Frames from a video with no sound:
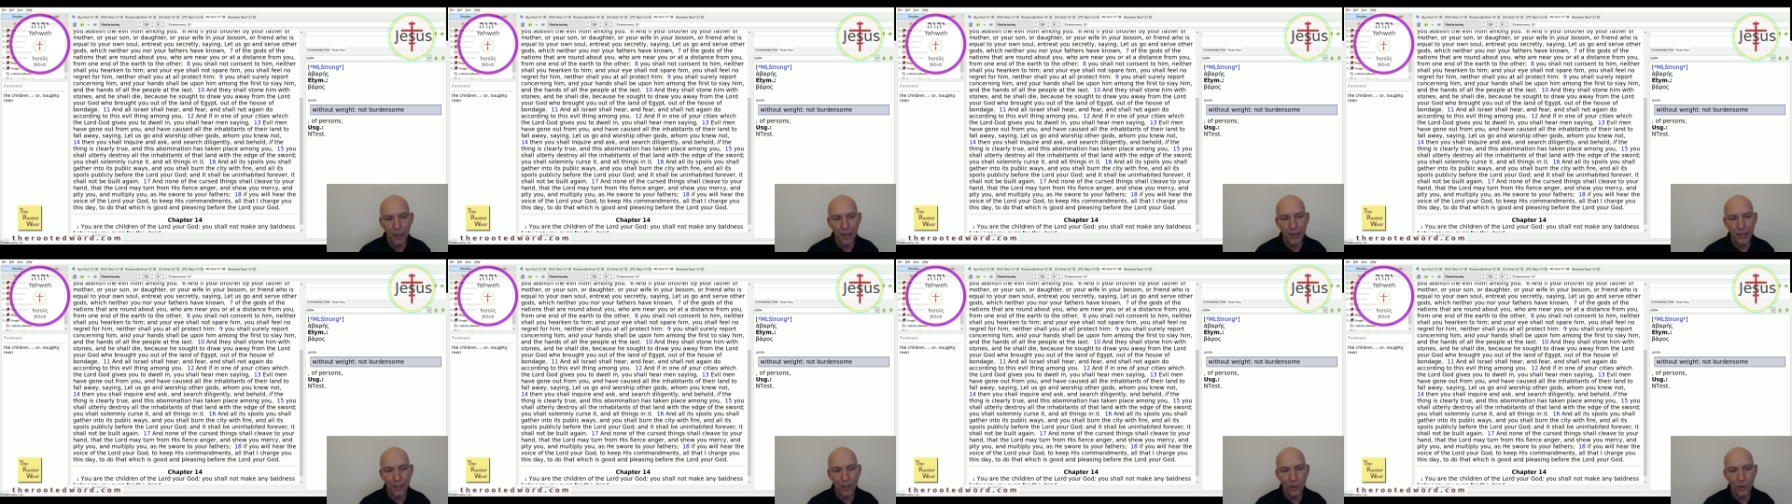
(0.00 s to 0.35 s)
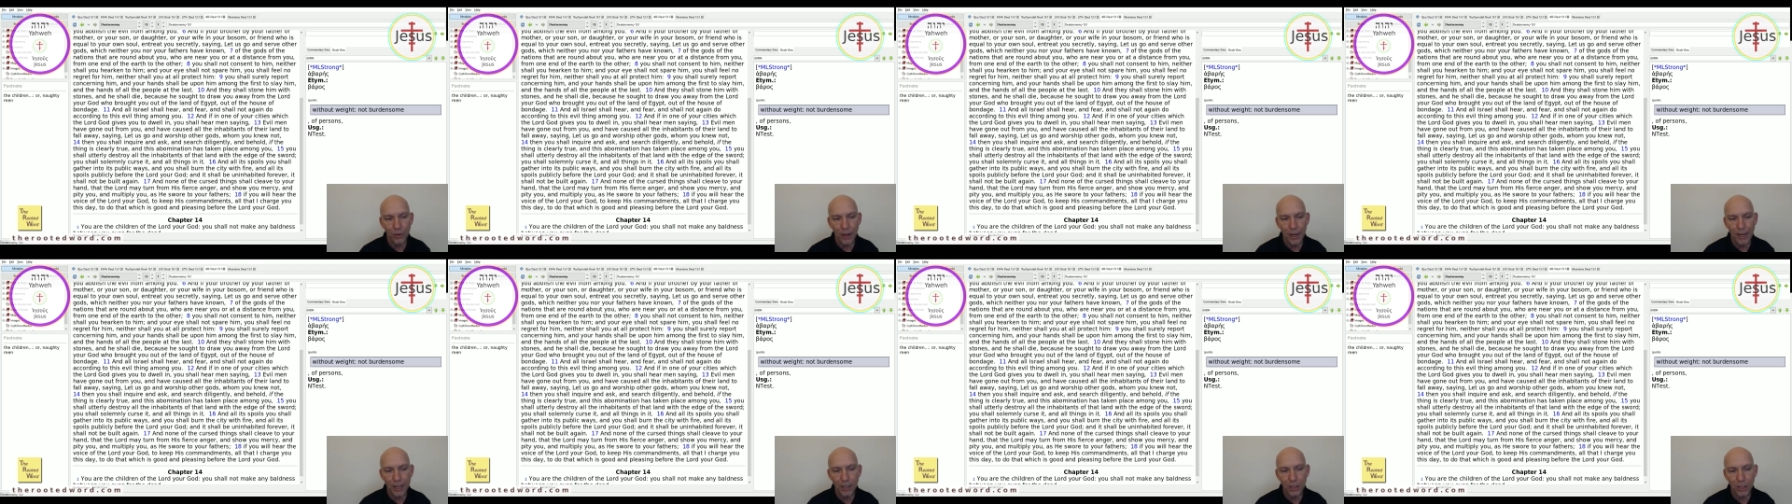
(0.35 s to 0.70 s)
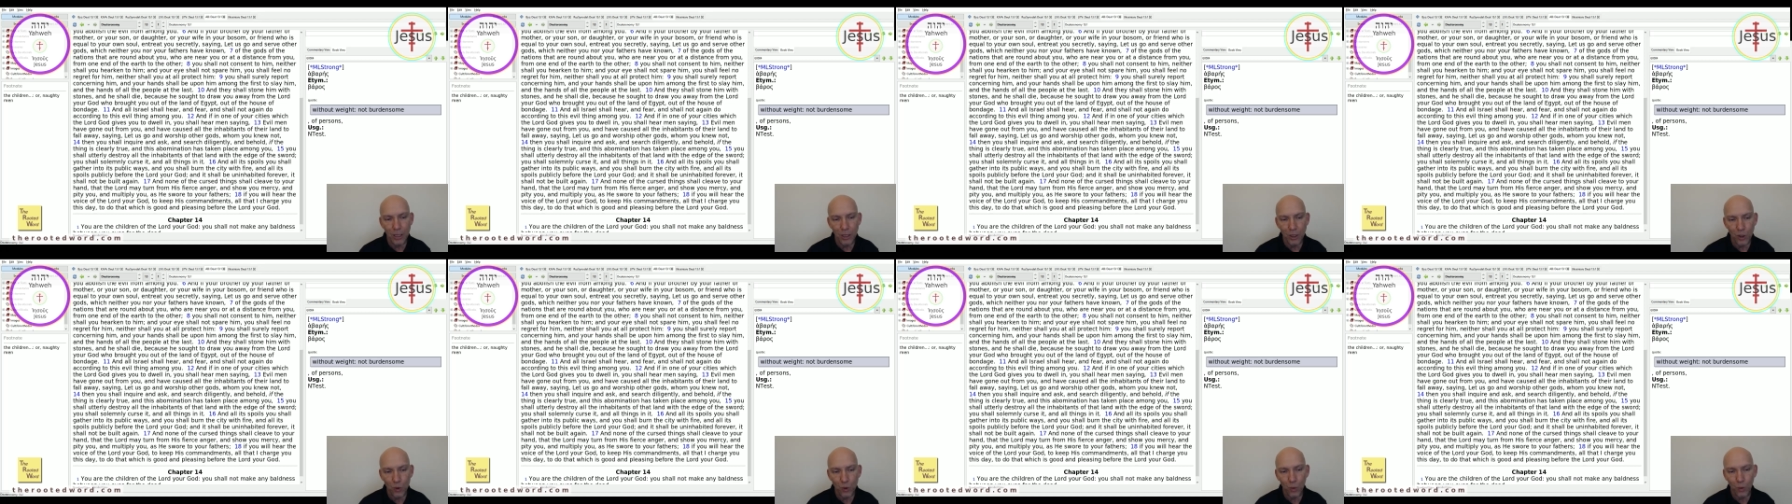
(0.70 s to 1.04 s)
you as
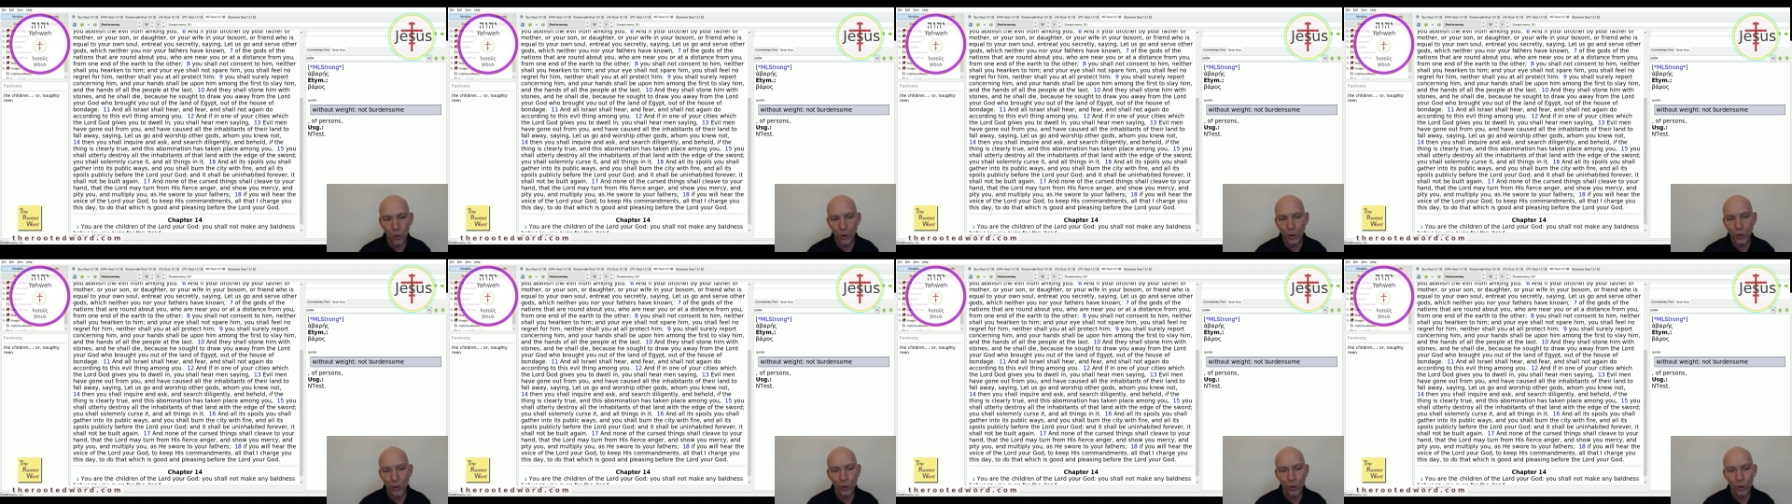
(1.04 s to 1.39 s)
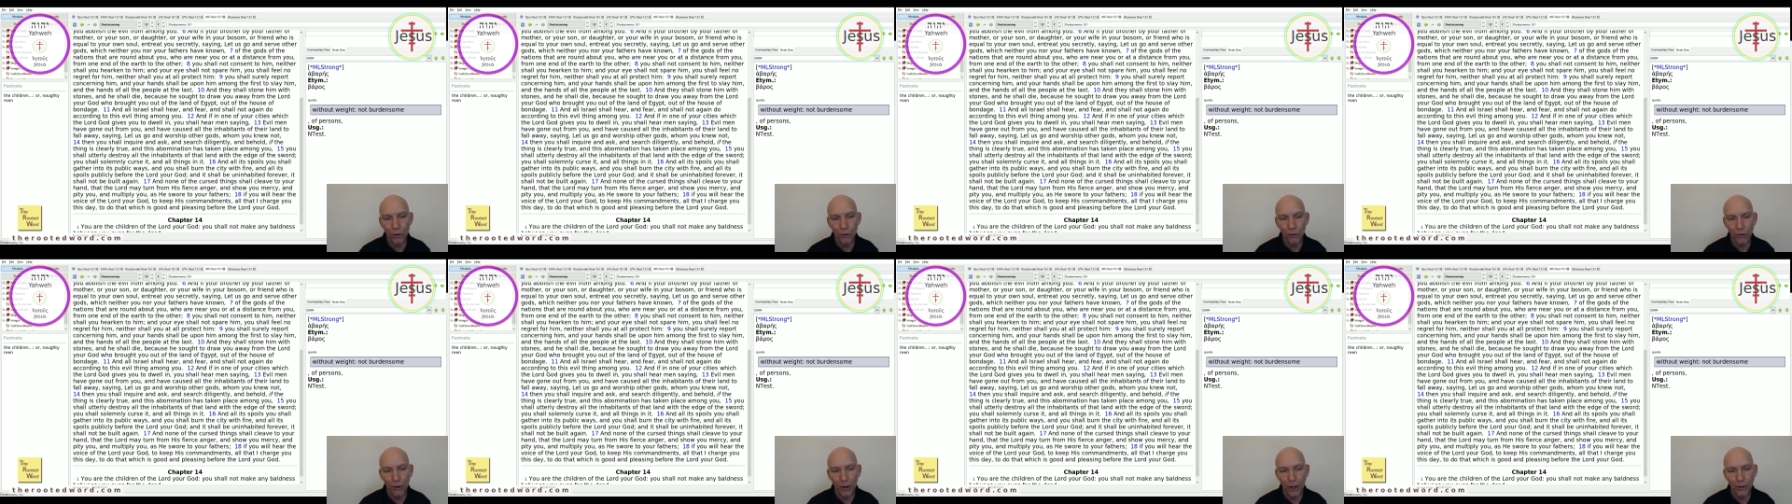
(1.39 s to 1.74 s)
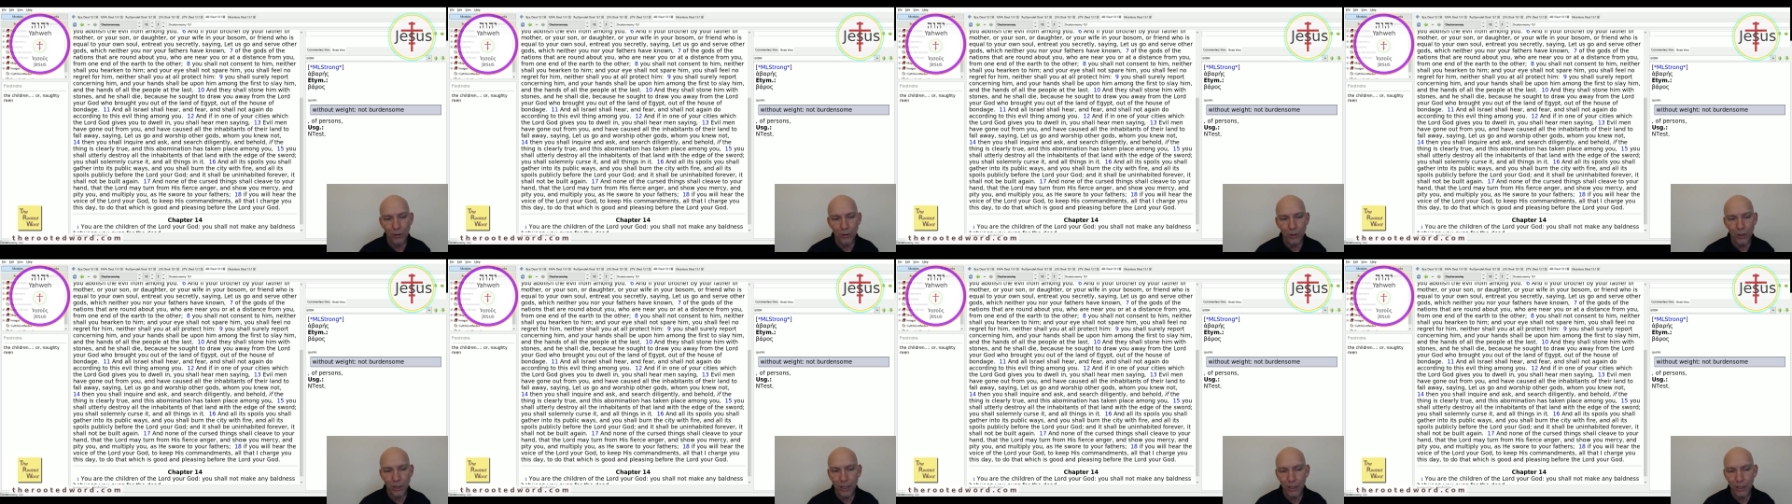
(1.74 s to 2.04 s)
he swore to your fathers.